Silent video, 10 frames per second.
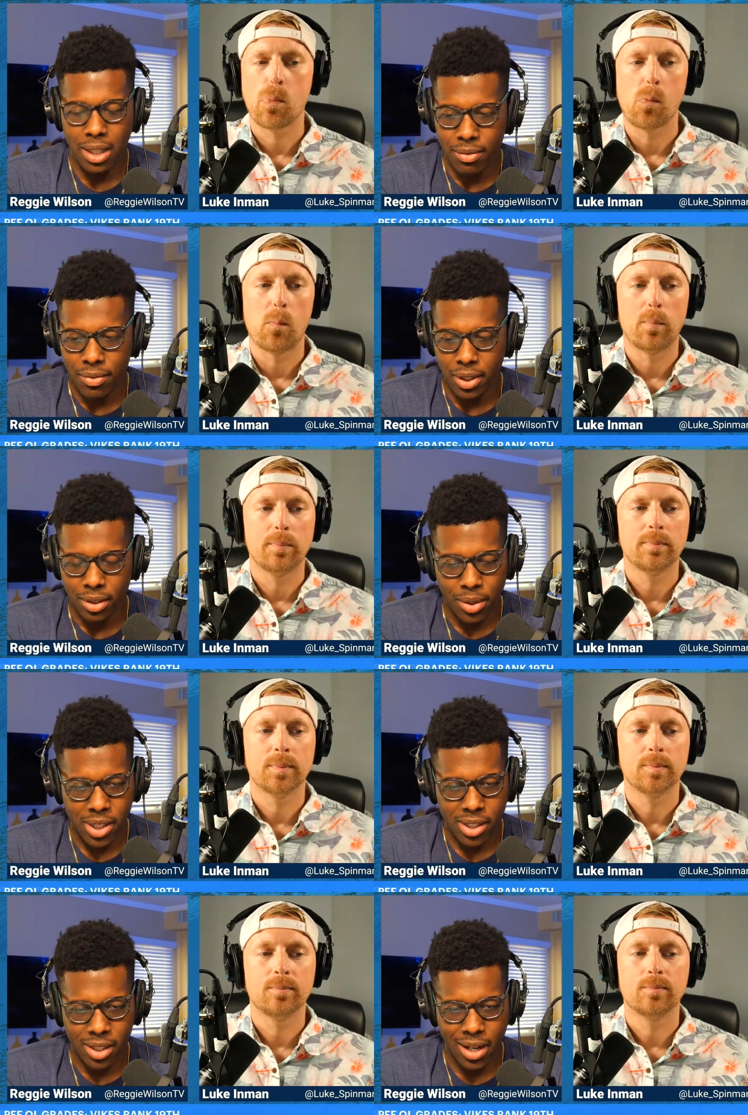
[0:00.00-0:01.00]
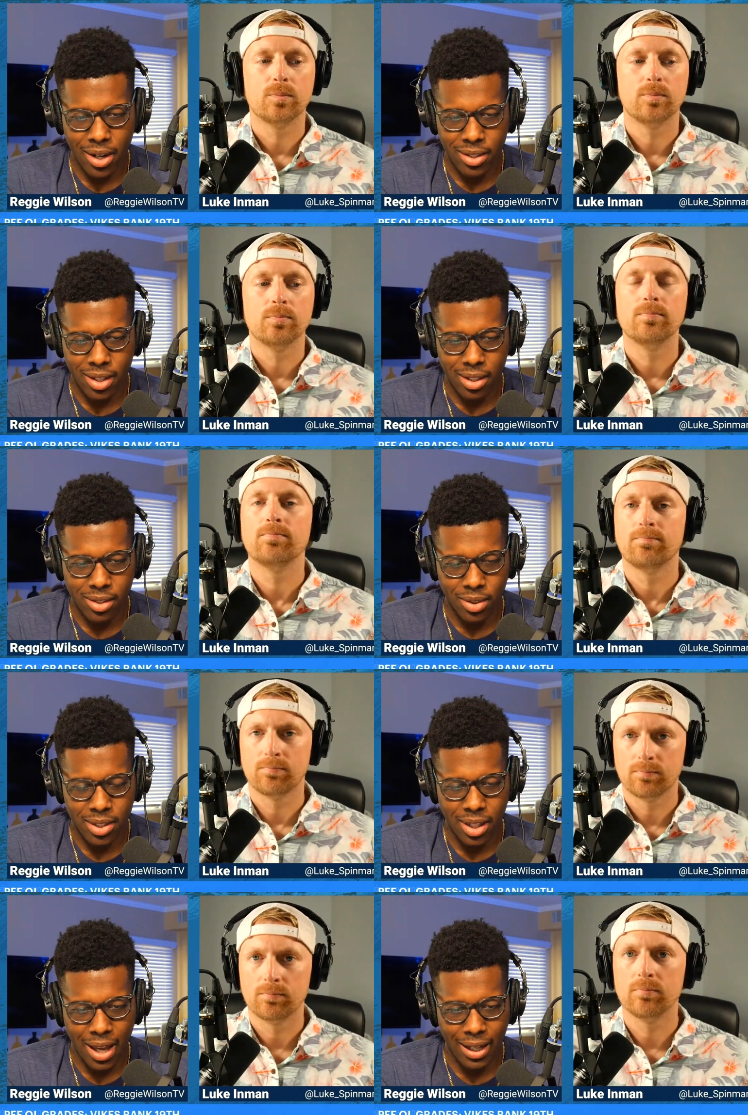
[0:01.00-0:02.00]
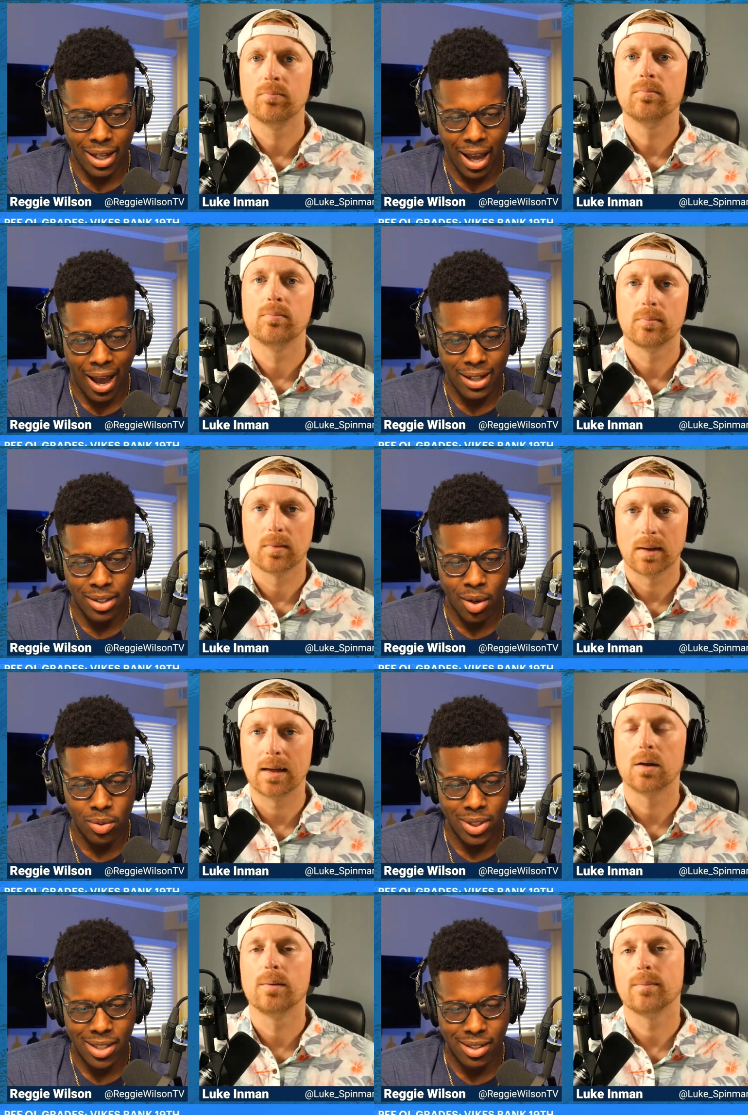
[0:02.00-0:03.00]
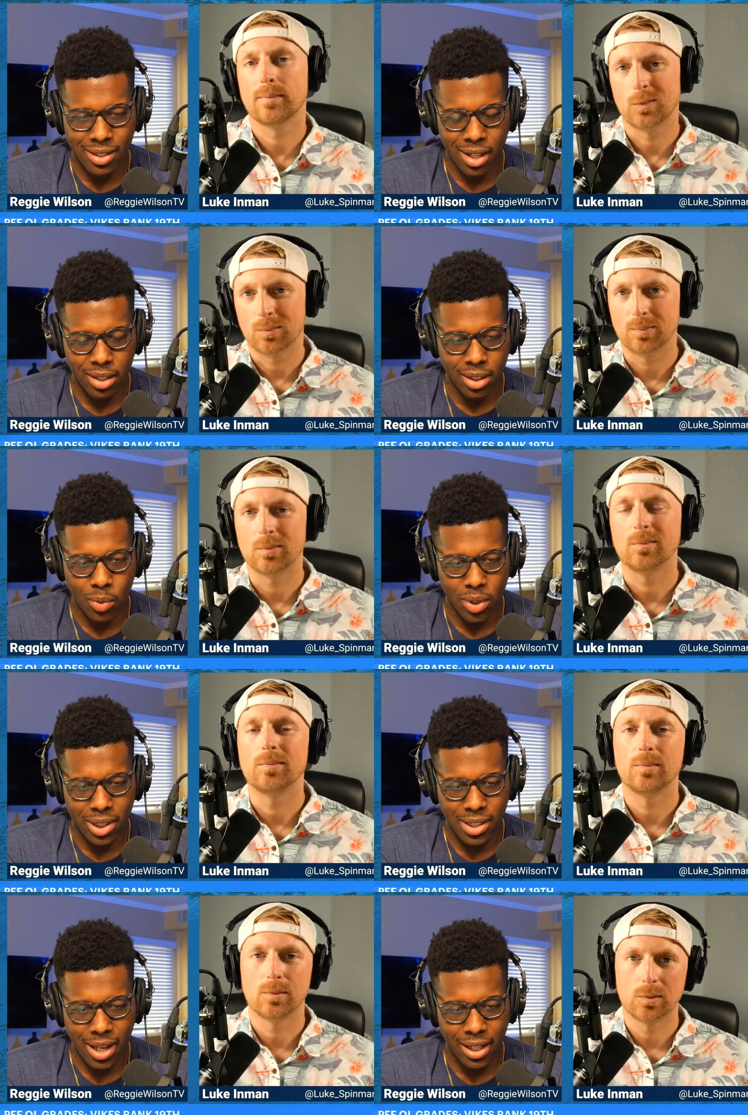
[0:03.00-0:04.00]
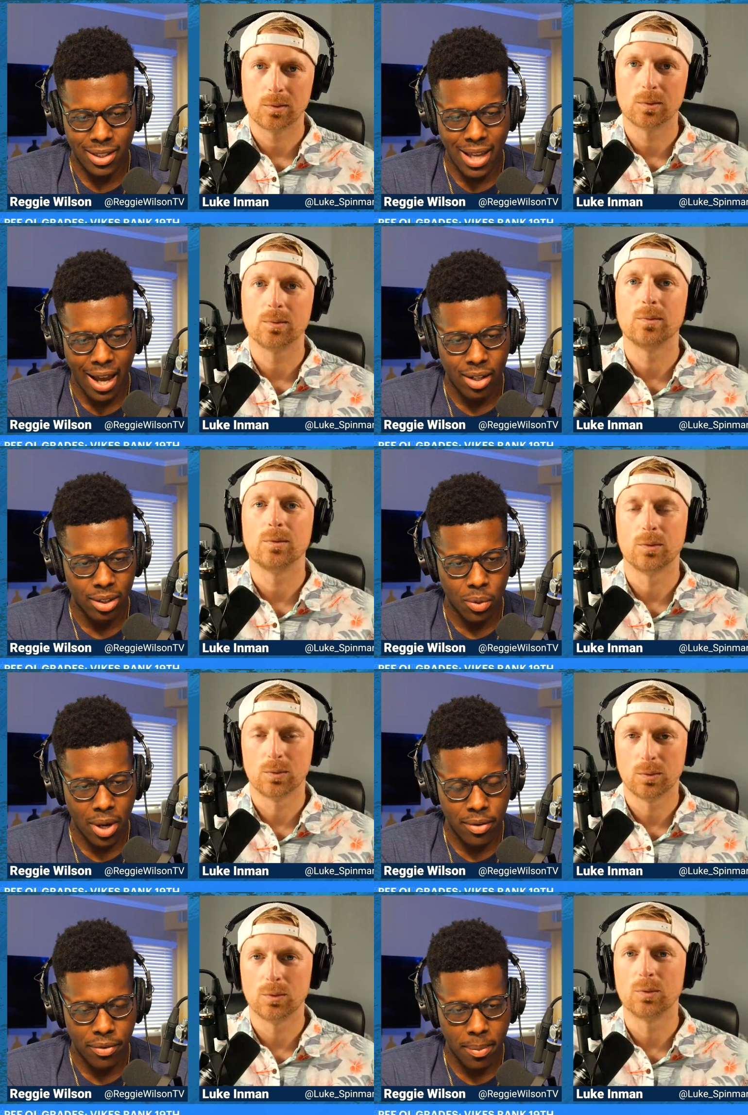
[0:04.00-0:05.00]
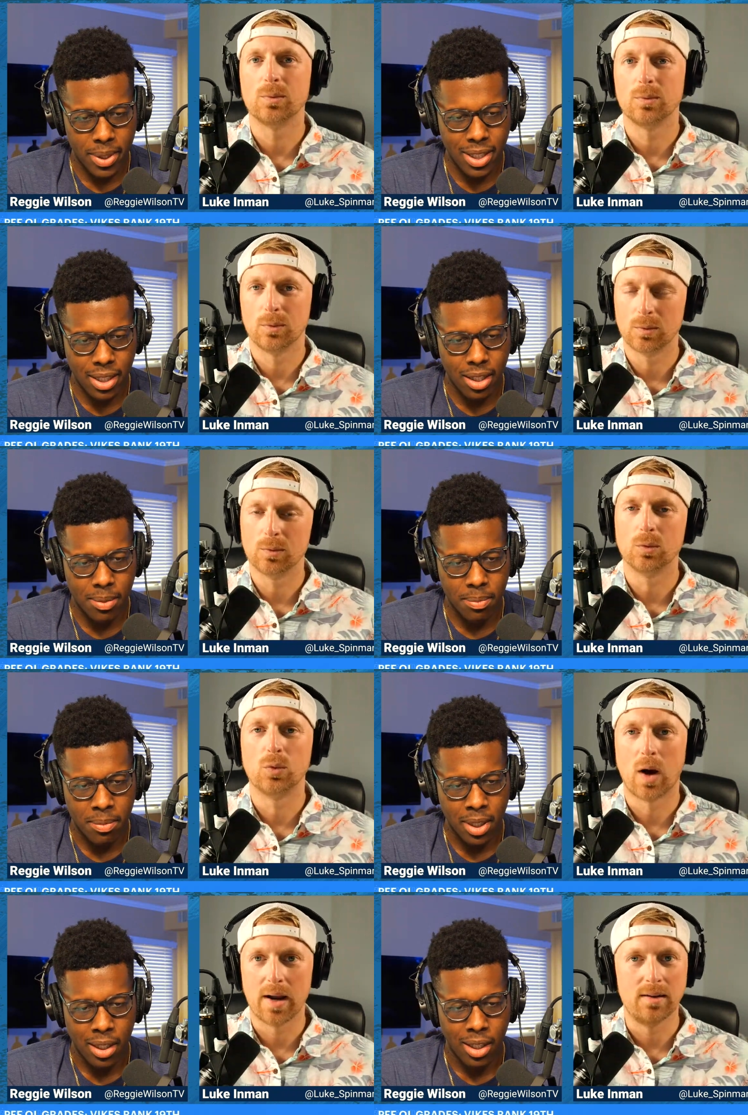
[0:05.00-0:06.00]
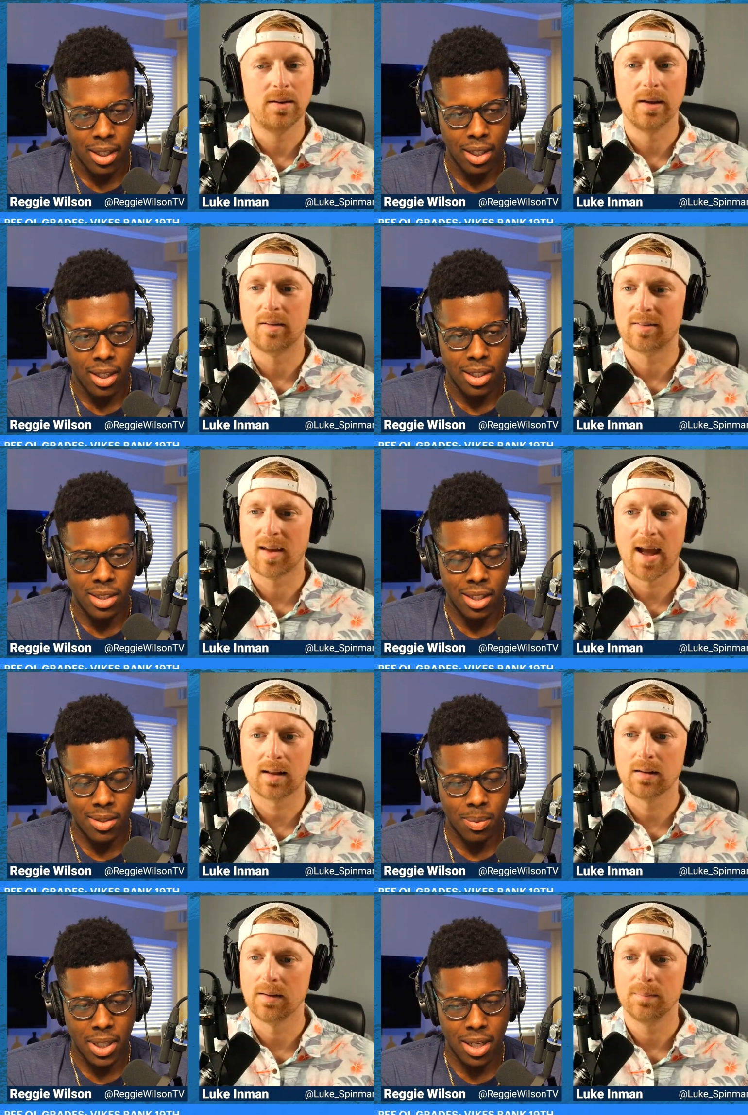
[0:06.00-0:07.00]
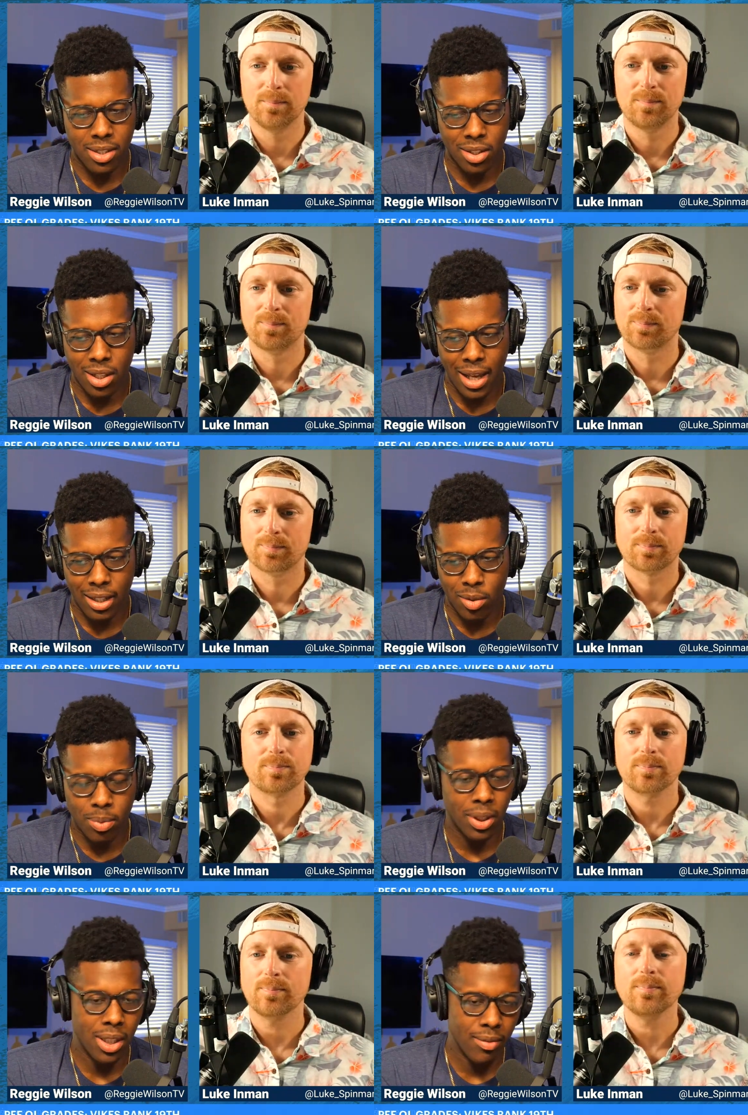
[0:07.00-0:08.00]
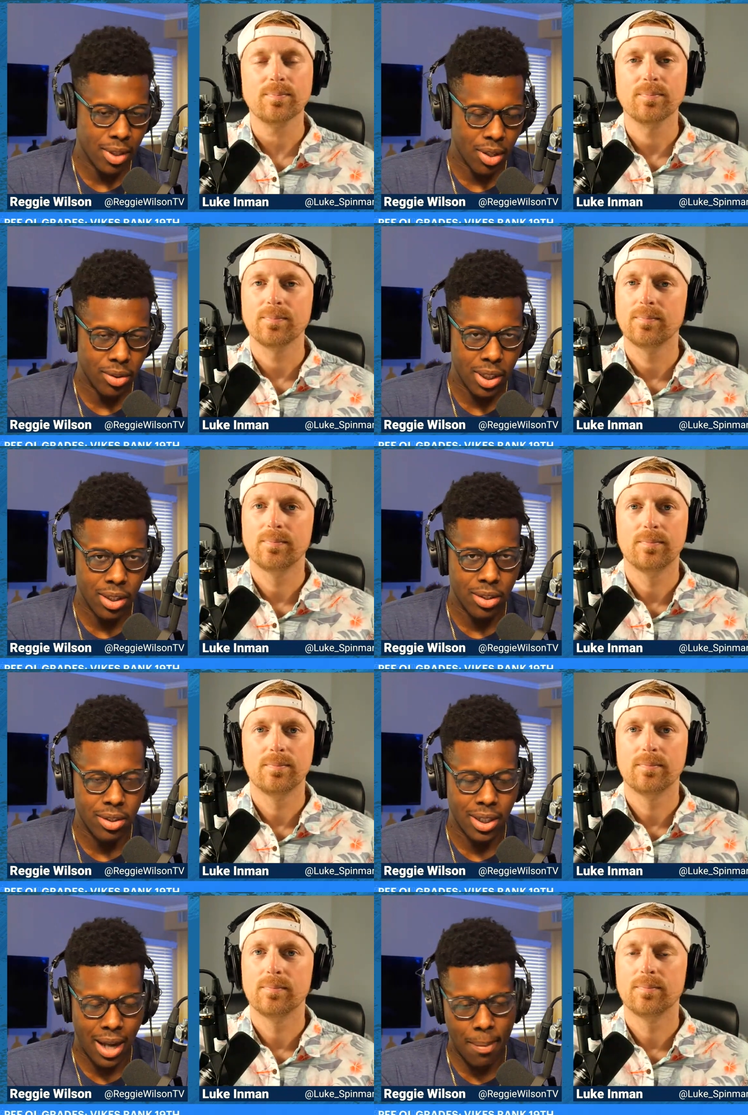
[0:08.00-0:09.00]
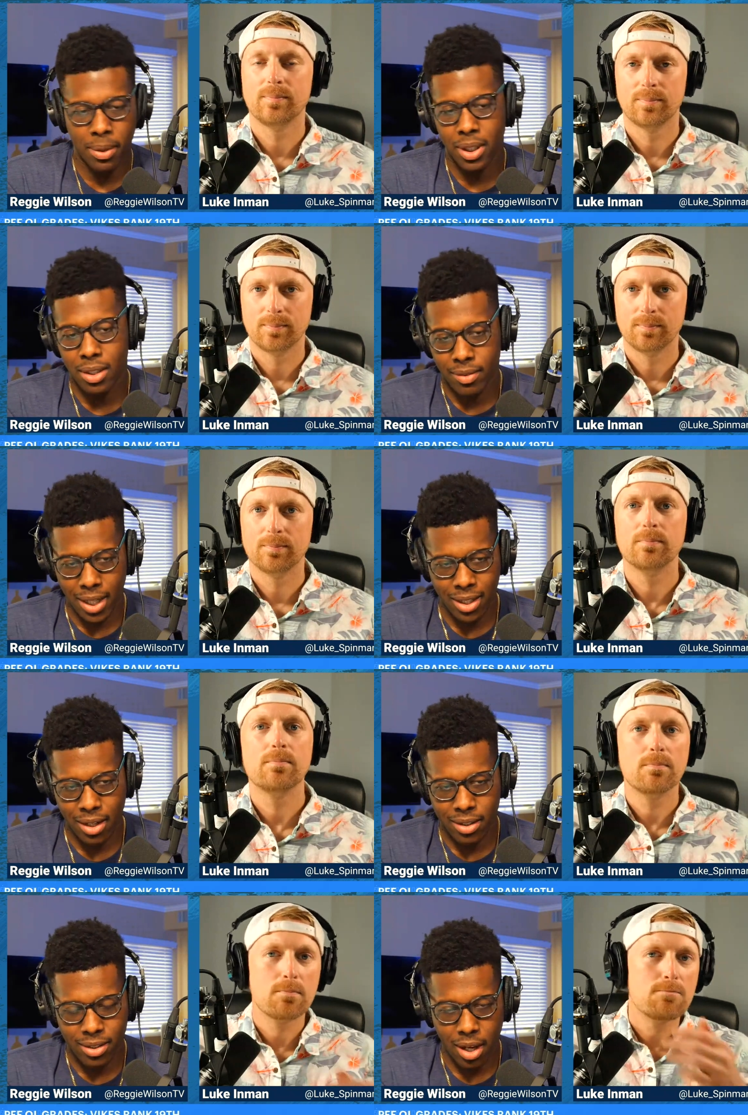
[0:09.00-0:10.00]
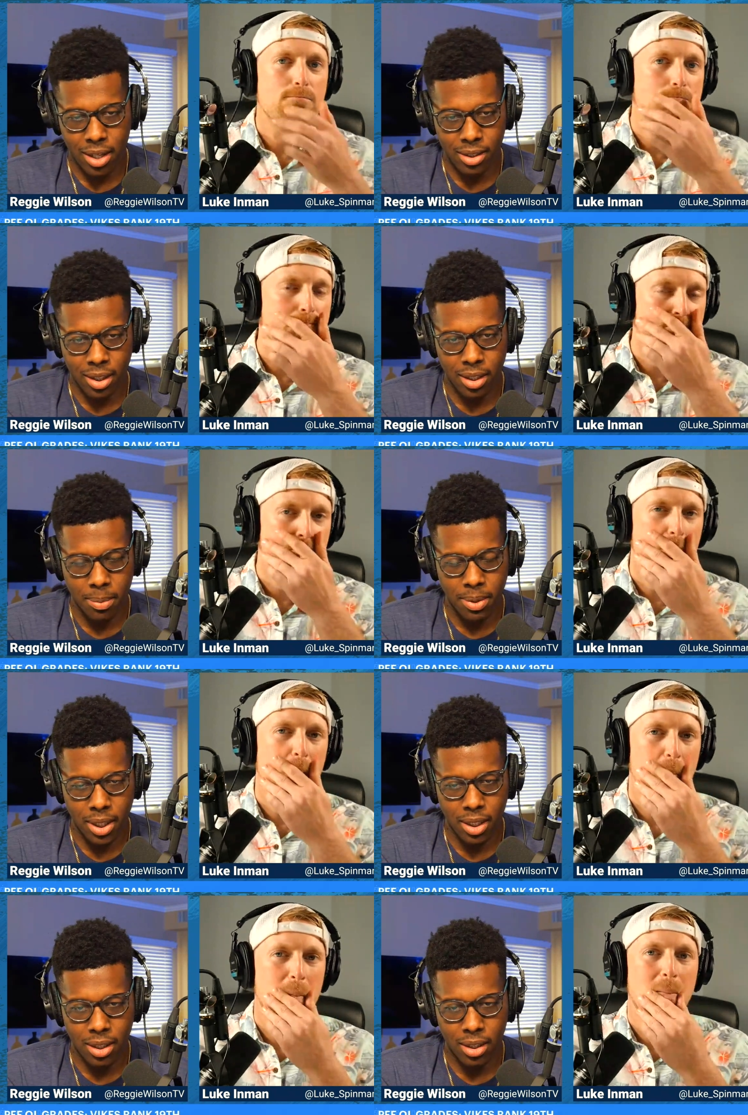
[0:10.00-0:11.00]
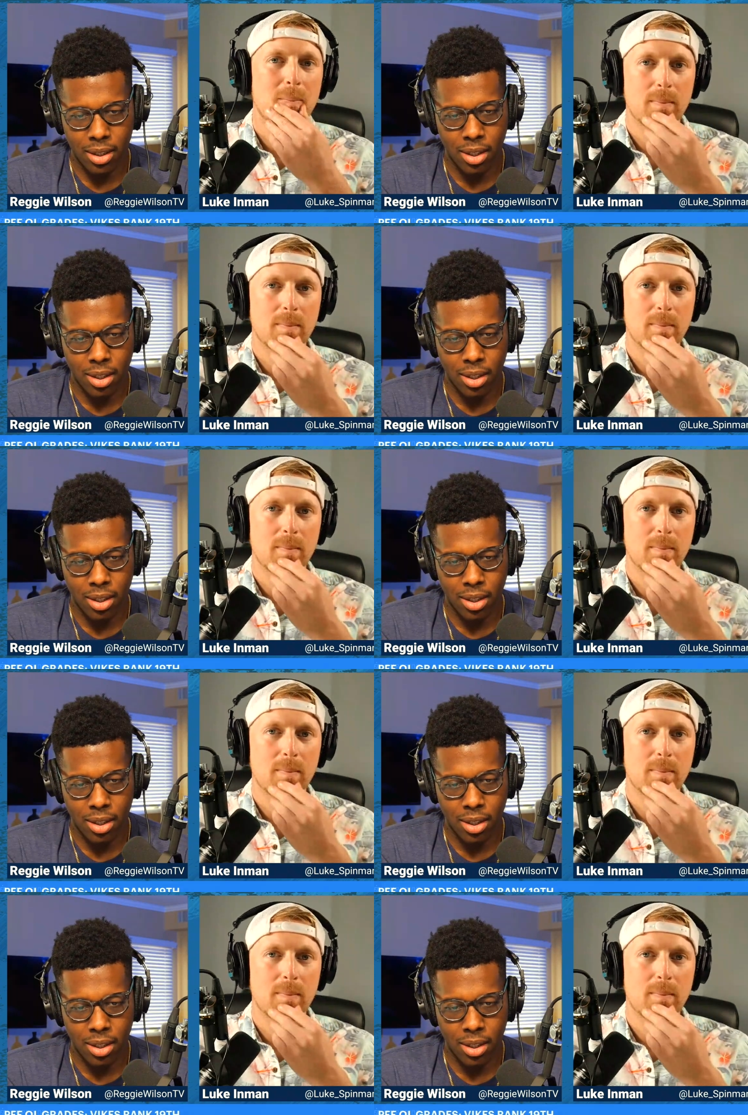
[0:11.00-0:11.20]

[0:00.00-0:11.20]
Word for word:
Speaker 1: in Christian Darrisaw, so it's like I don't necessarily want to take a tackle away from a team.
Speaker 2: Right, exactly. Just
Speaker 1: because you're like you believe in O'Neill, and I believe that Darisaw is gonna be, you know, a